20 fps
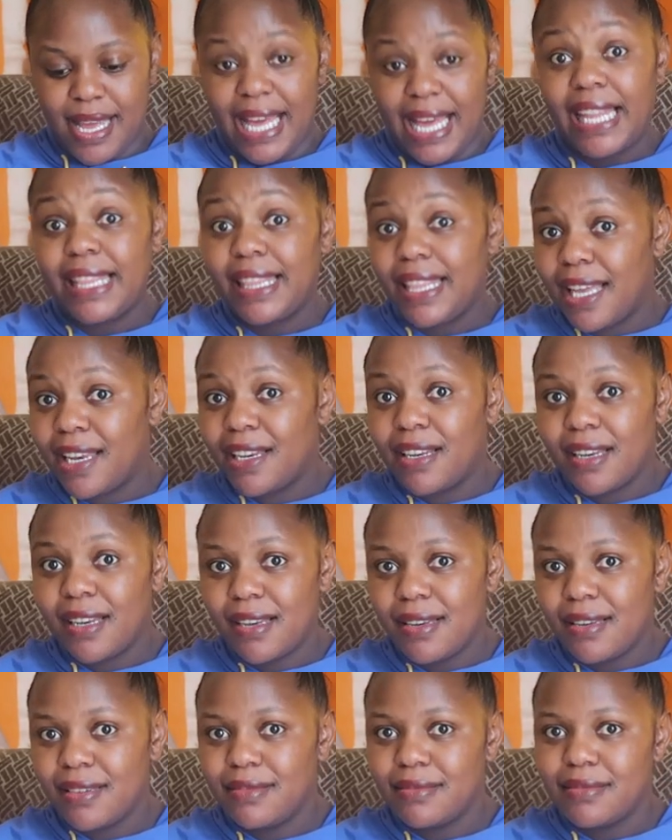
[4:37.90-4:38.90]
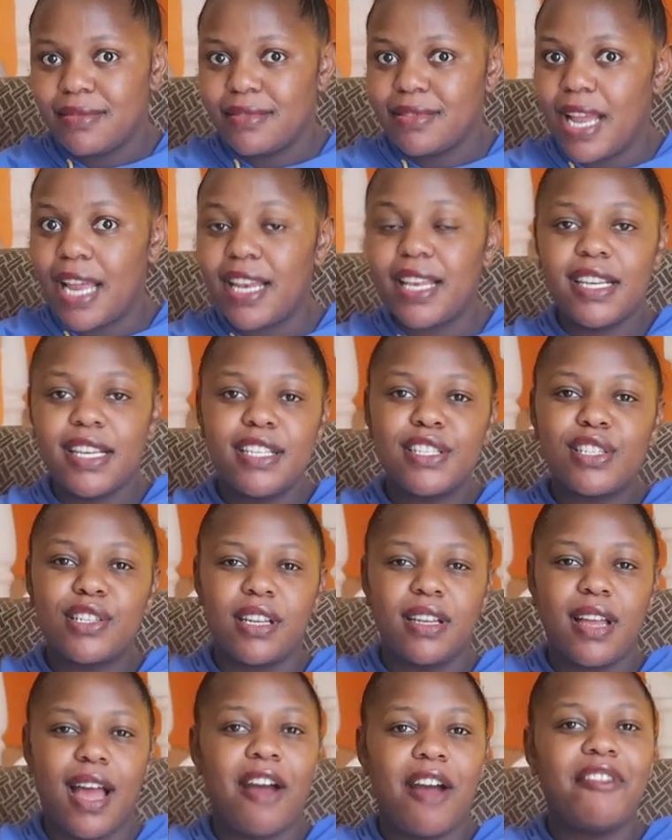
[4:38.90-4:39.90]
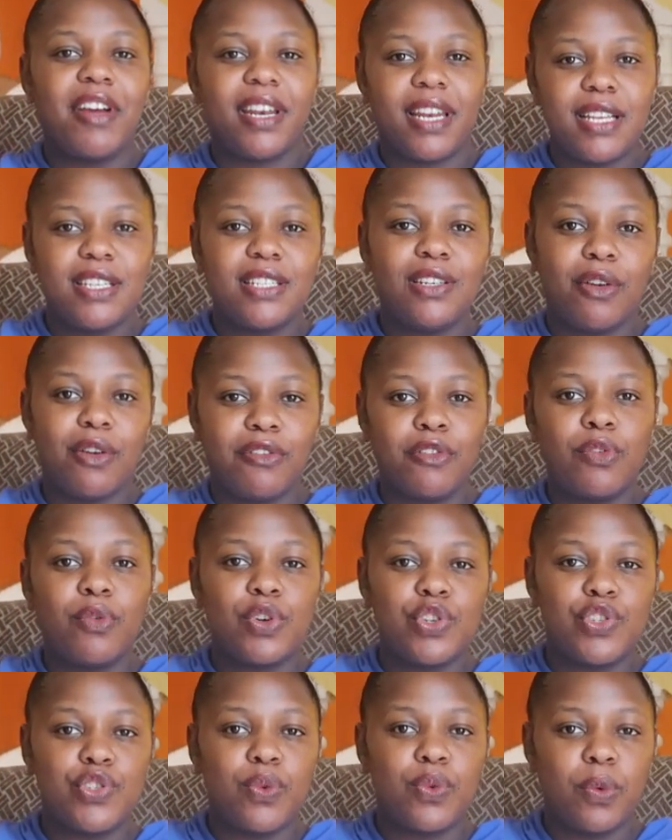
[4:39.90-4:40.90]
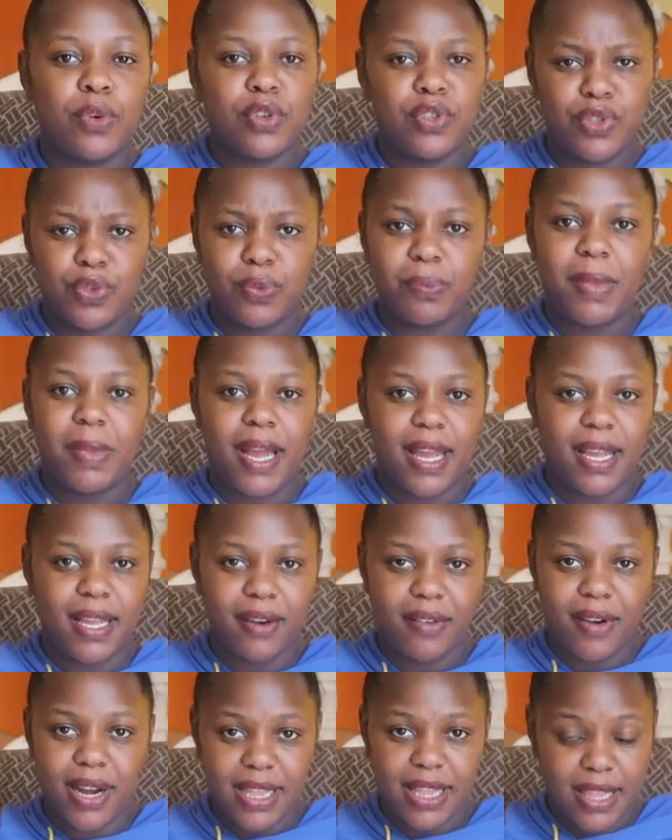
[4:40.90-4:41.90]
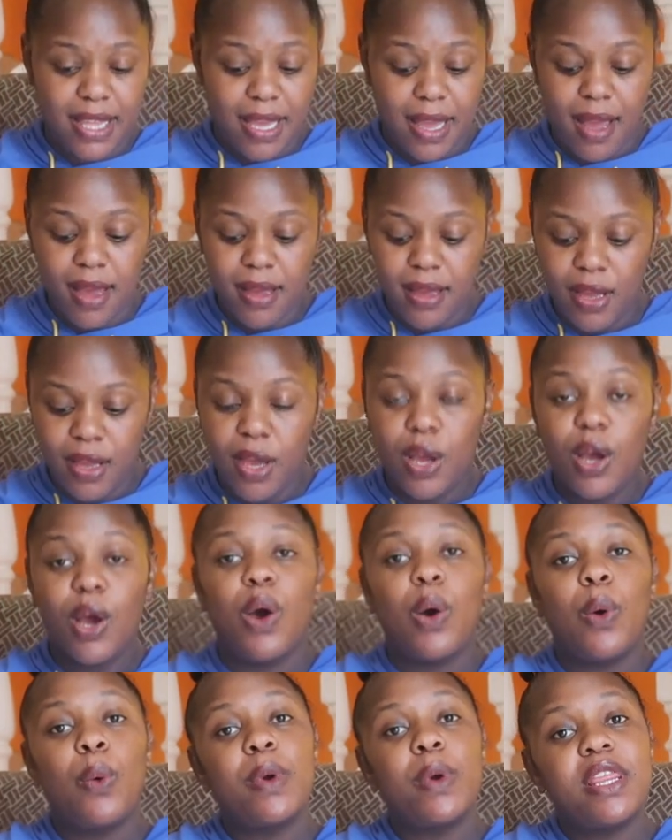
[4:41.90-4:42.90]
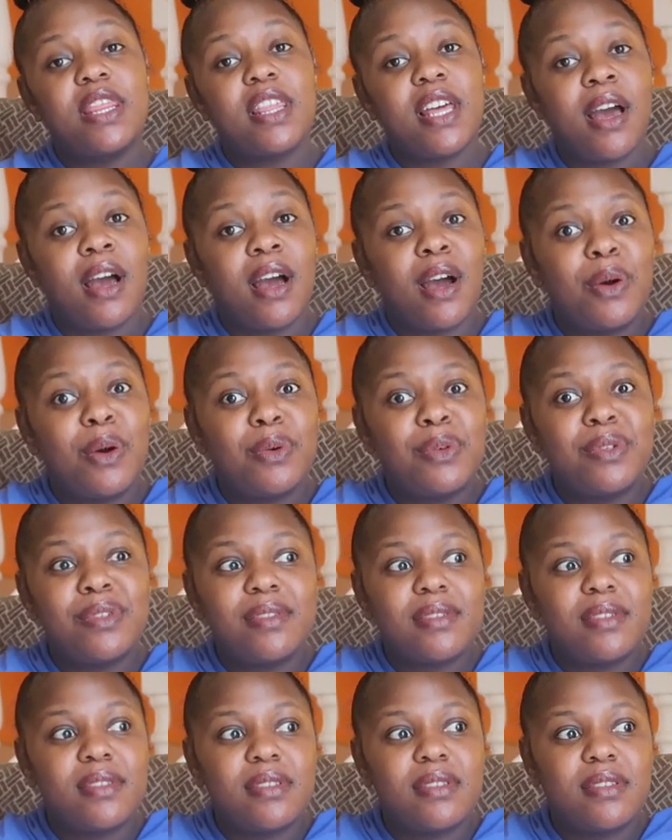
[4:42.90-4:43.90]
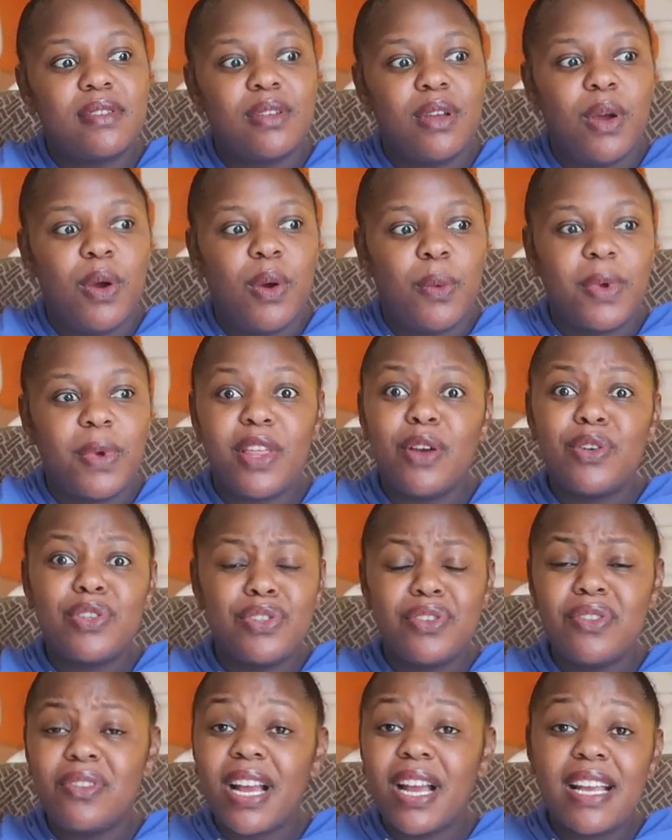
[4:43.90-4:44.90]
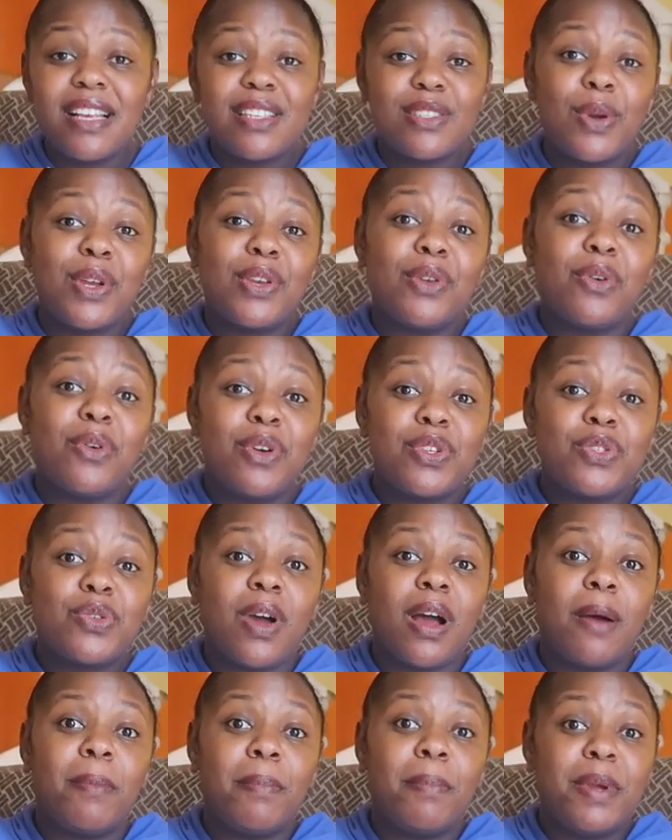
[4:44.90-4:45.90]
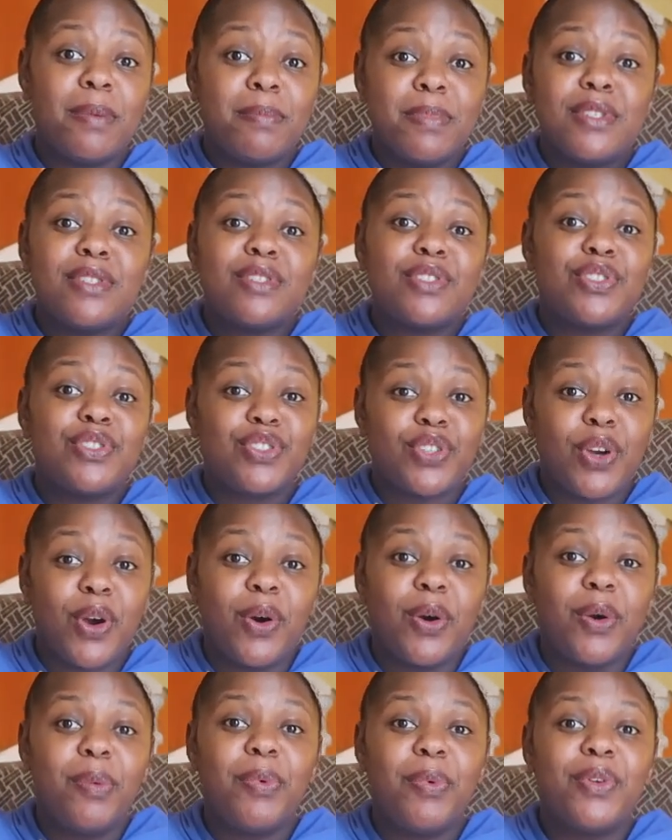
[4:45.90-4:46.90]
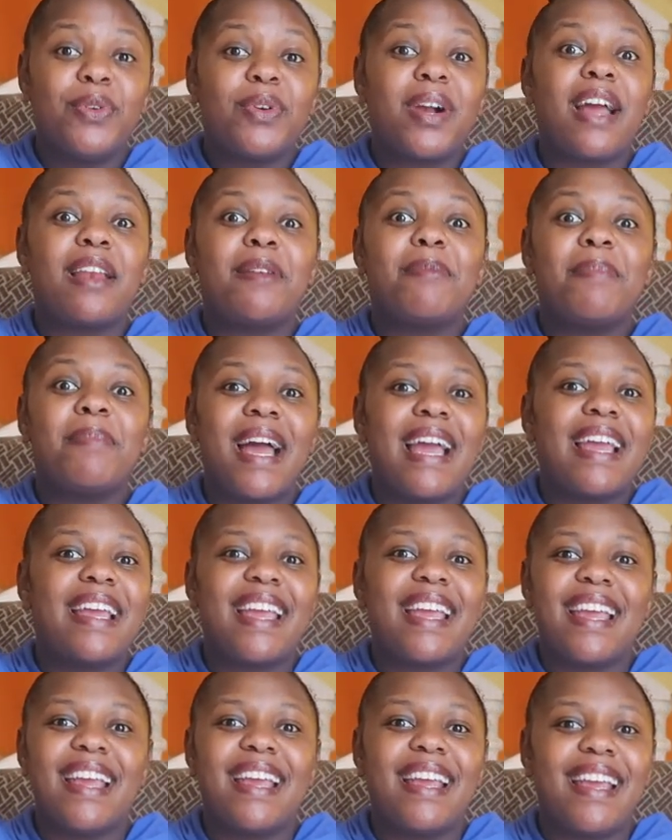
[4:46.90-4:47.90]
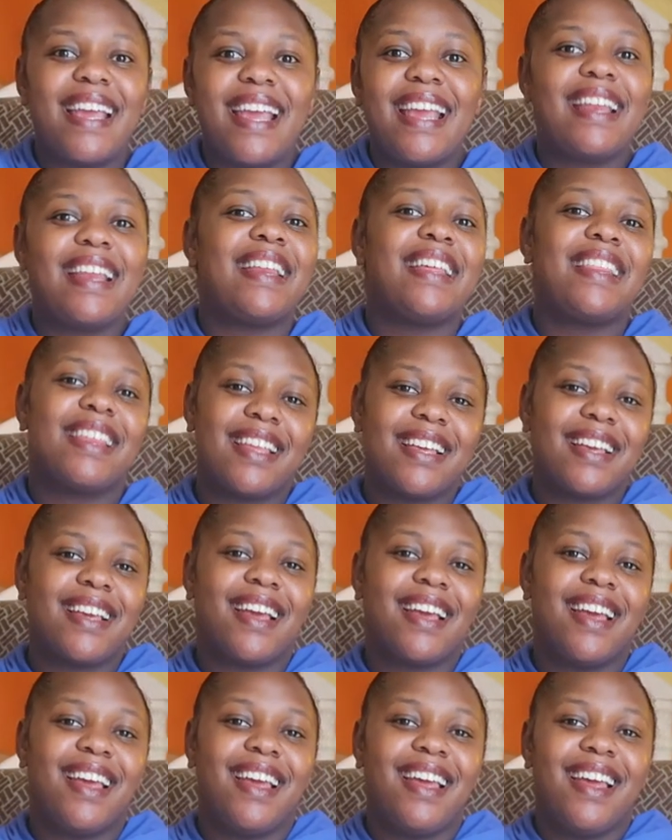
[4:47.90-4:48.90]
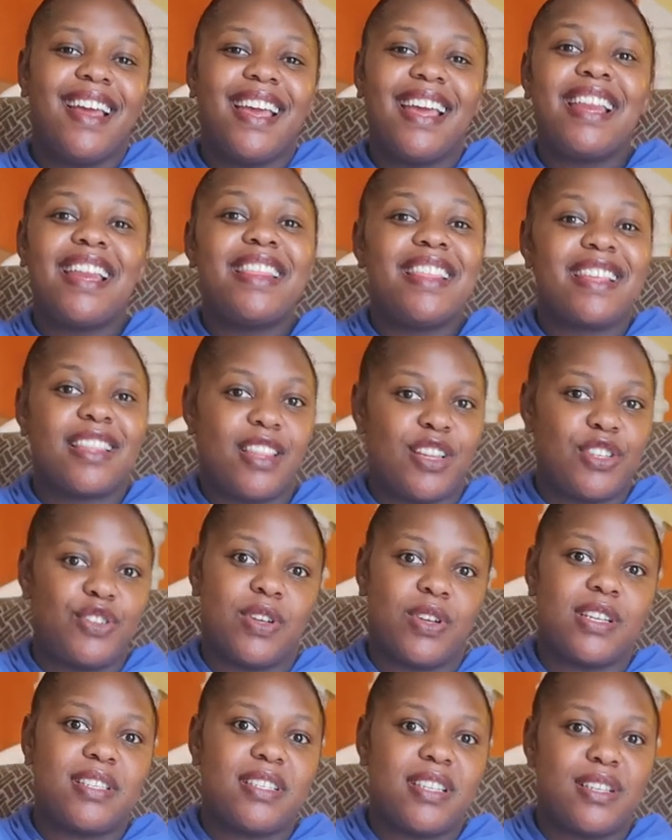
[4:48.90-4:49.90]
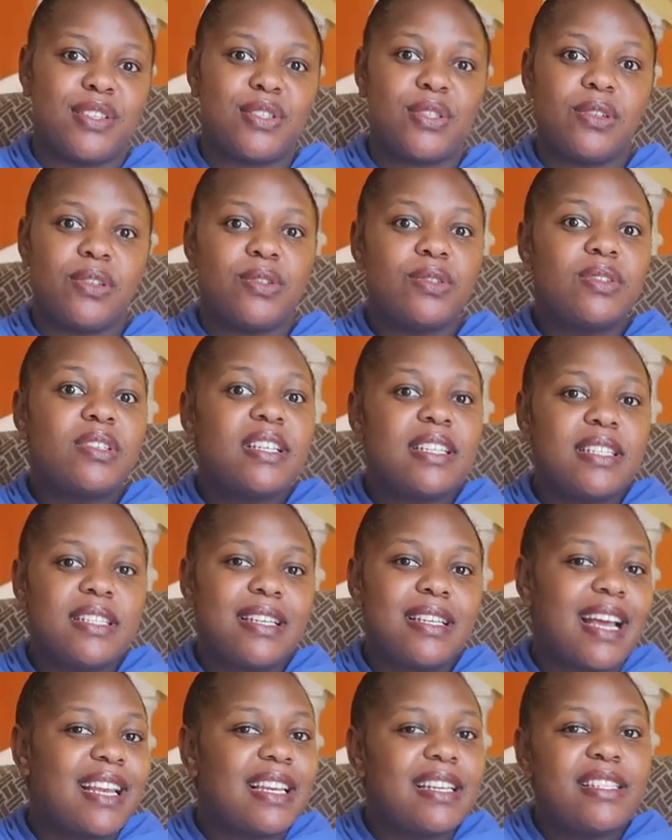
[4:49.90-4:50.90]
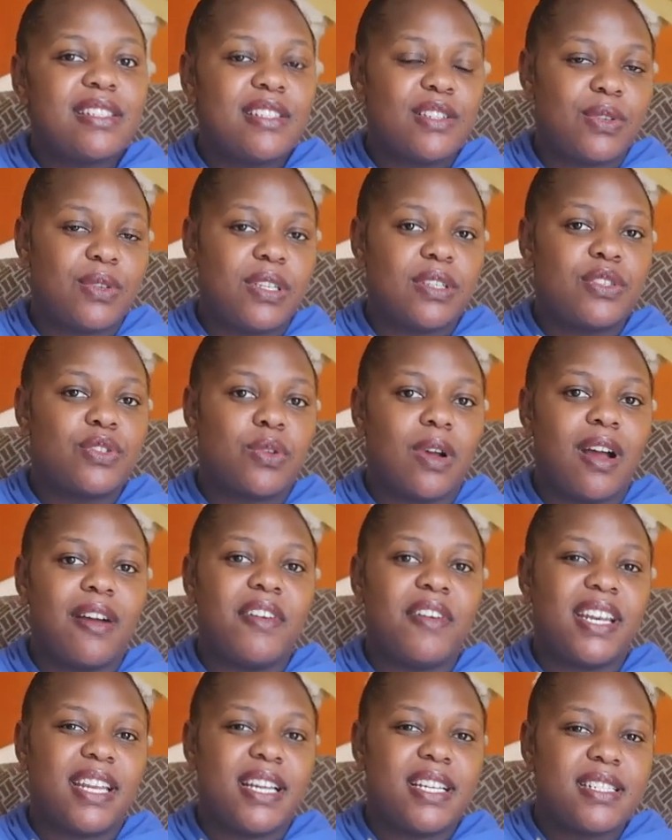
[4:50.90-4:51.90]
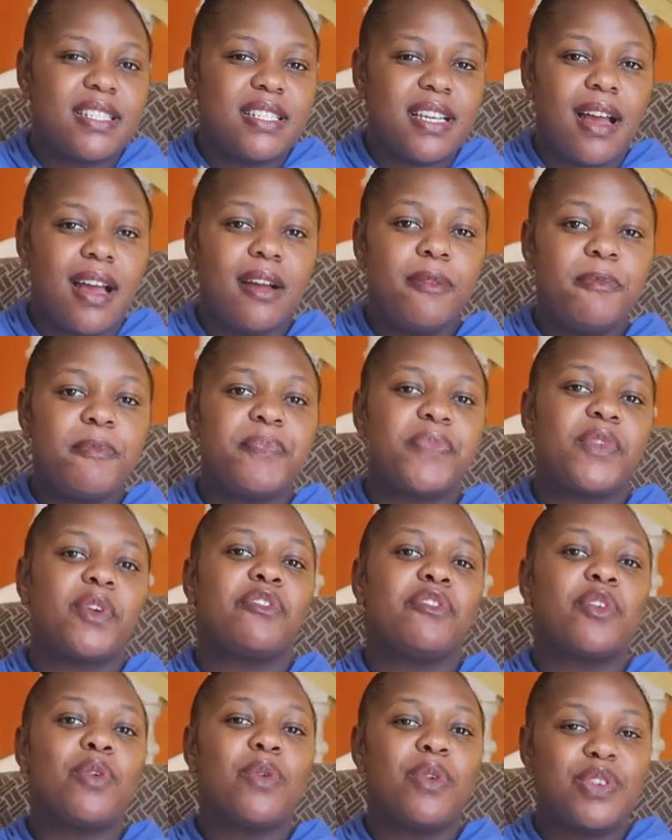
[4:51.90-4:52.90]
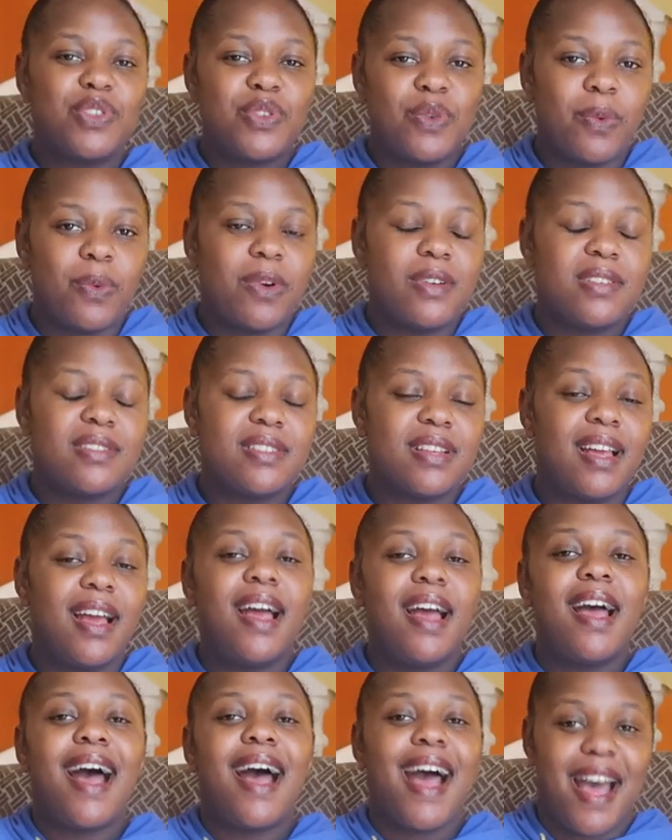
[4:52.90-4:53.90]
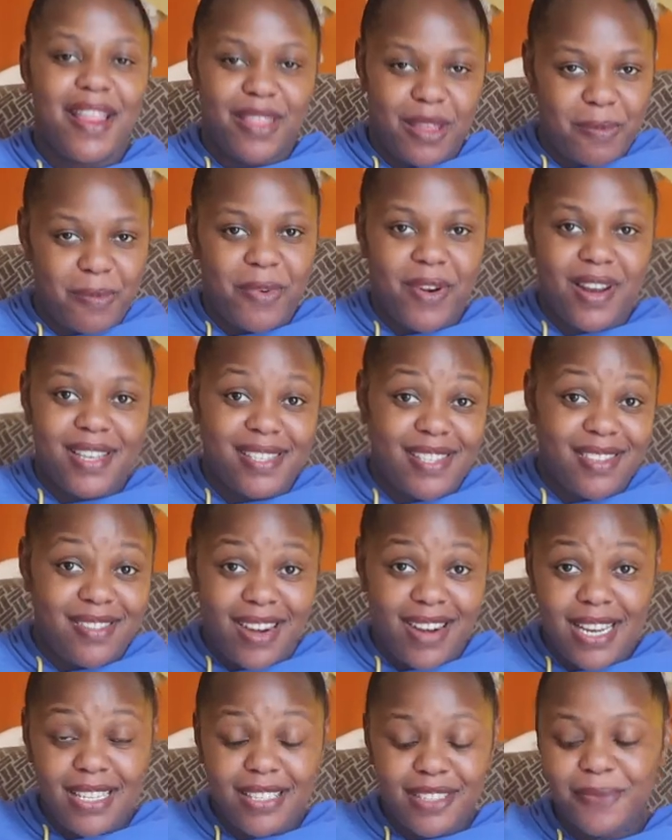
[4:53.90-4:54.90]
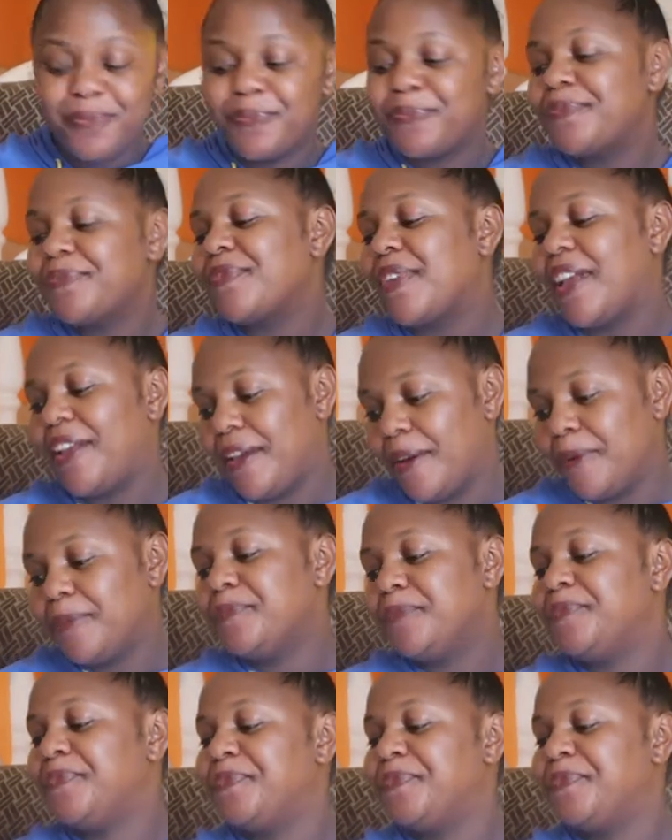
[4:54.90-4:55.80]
and then at least have an idea of what you want to buy right there. Without, you know, guys, when you go to a baby's shop, you can buy anything that you're seeing. So you at least you need to have an idea of what you want and the prices, right? Yeah.